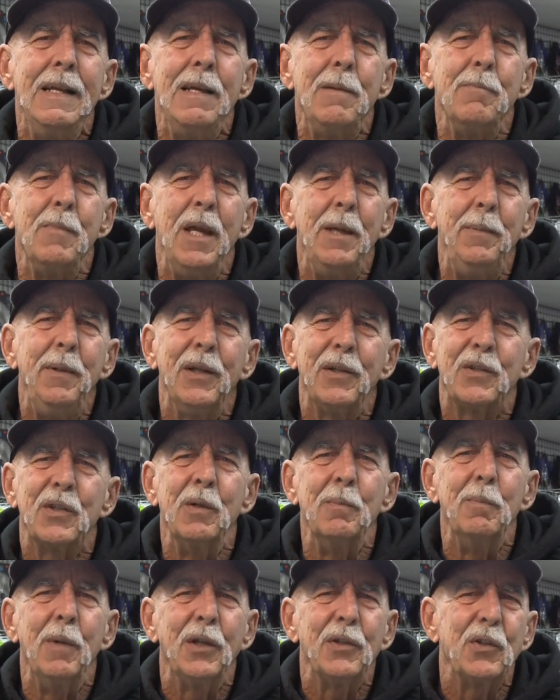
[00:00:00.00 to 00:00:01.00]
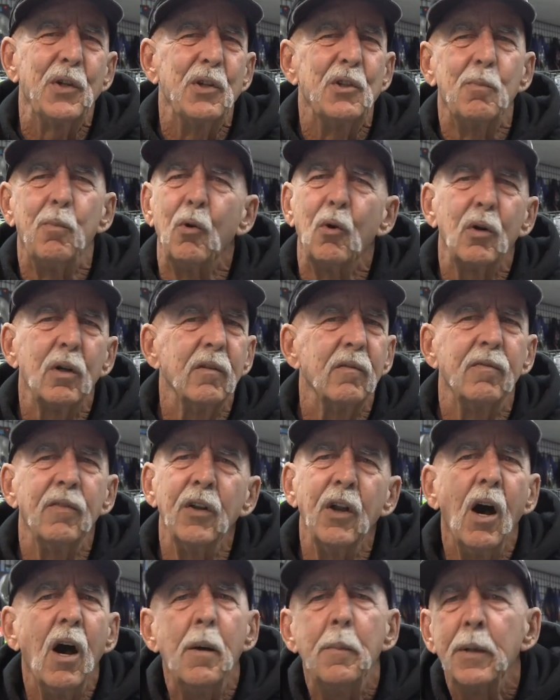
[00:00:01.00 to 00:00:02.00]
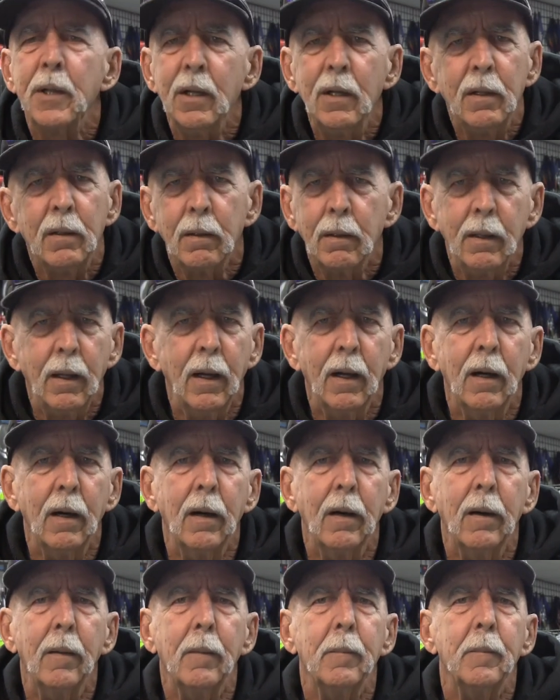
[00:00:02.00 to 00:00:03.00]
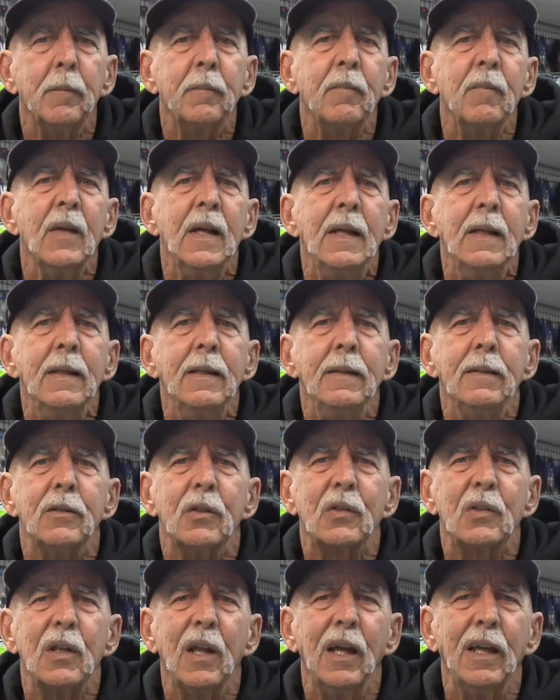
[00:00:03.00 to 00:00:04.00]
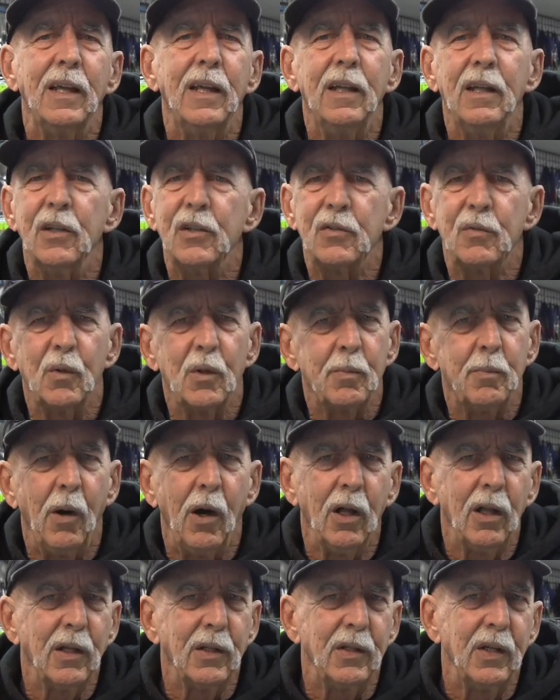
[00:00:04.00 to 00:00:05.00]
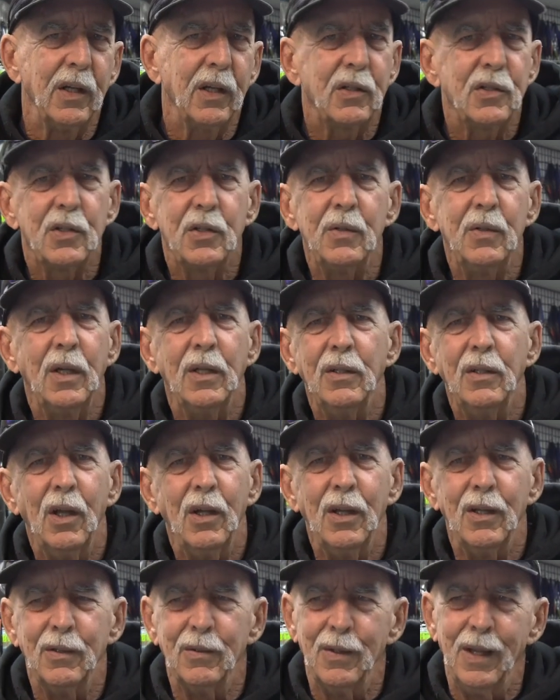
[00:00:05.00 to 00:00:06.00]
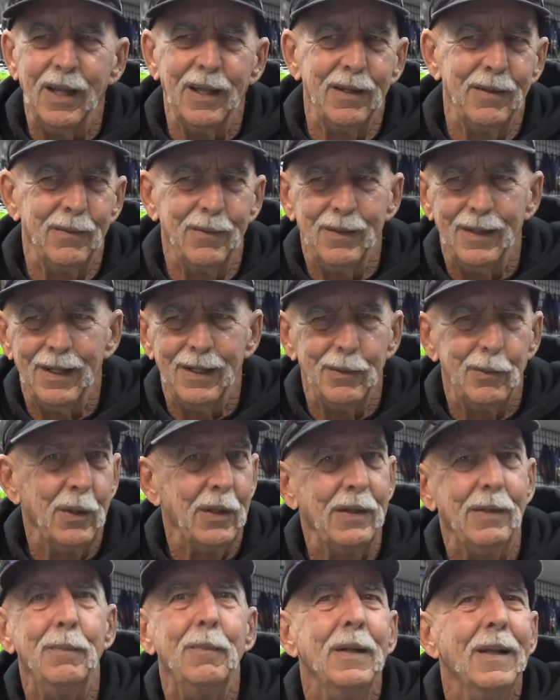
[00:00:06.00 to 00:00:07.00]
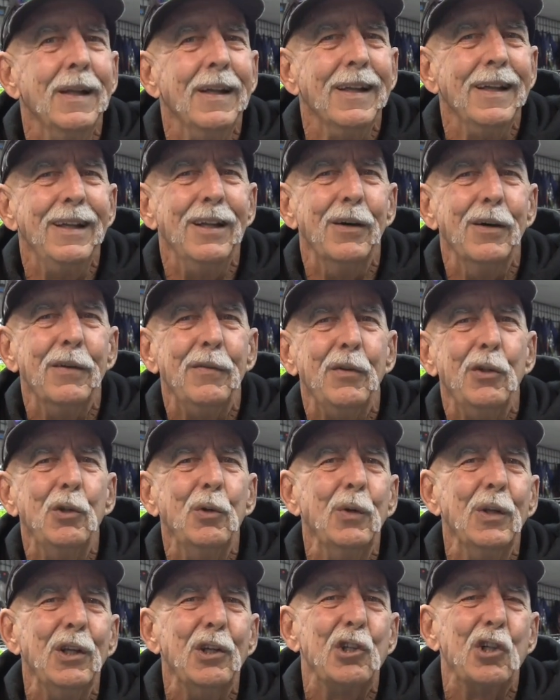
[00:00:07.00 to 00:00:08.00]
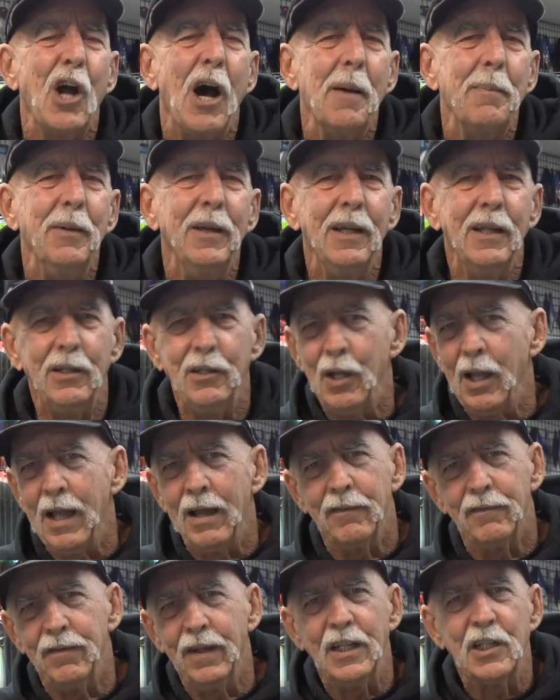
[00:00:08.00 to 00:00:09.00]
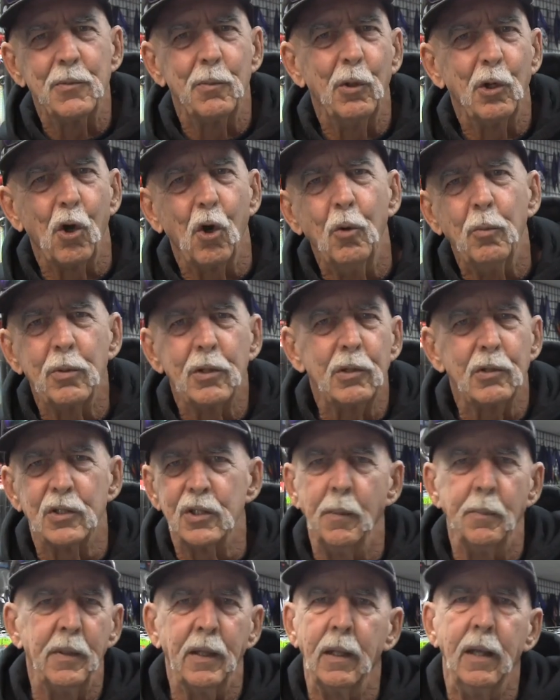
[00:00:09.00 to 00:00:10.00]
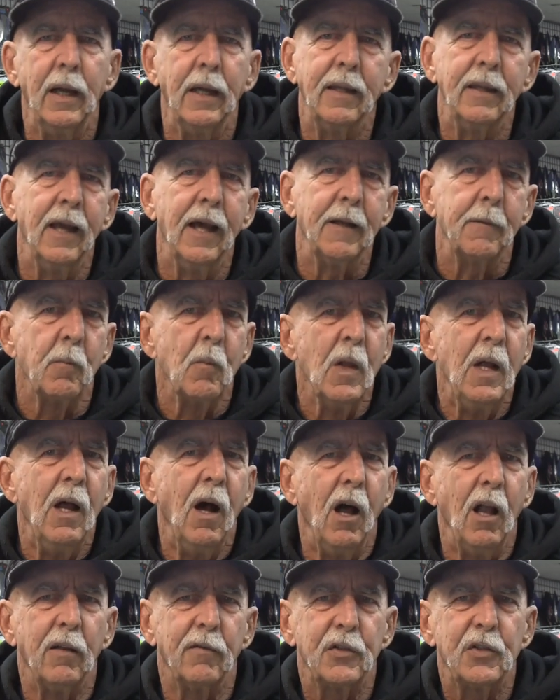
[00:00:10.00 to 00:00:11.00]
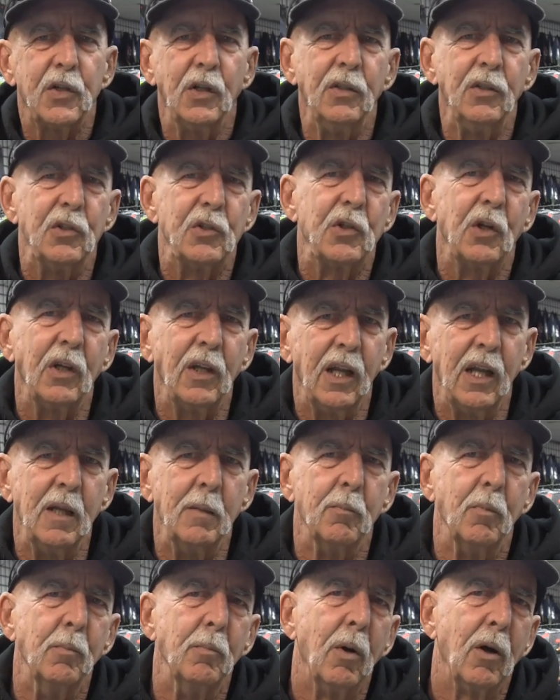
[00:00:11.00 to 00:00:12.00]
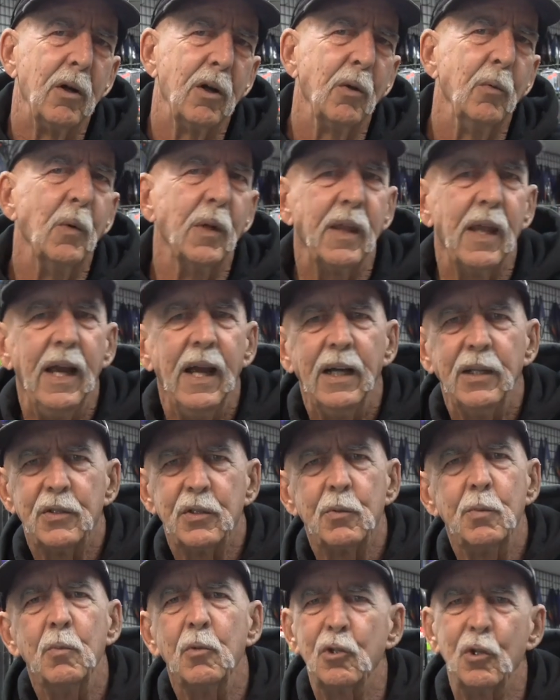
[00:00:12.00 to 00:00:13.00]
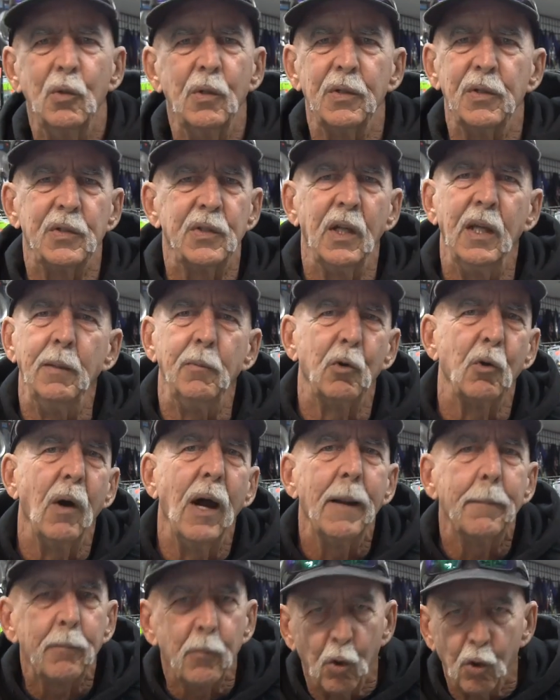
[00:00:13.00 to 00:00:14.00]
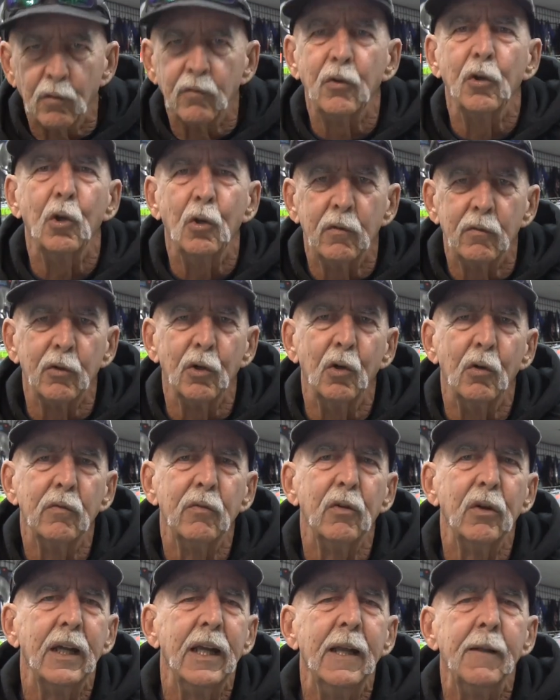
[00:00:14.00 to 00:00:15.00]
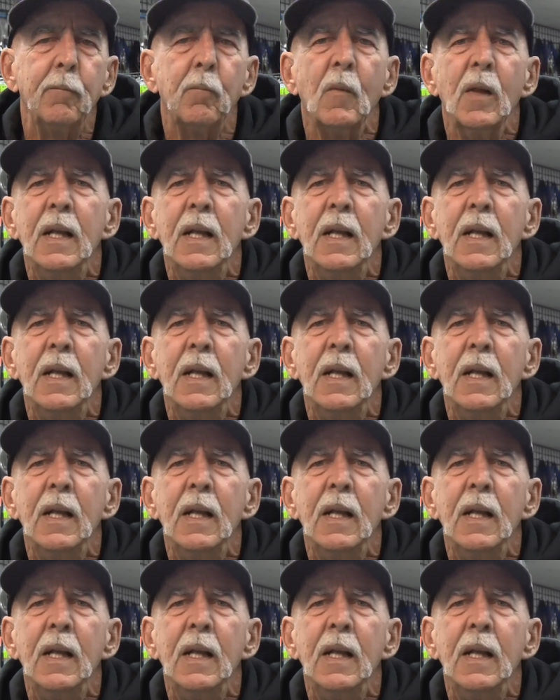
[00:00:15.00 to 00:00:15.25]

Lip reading: maybe it's a message board phenomena, just like it is with politics and with, you know, if you do any shopping and you have Facebook open or something like that, all of a sudden you start getting bombarded with ads showing the same crap over and over and over again.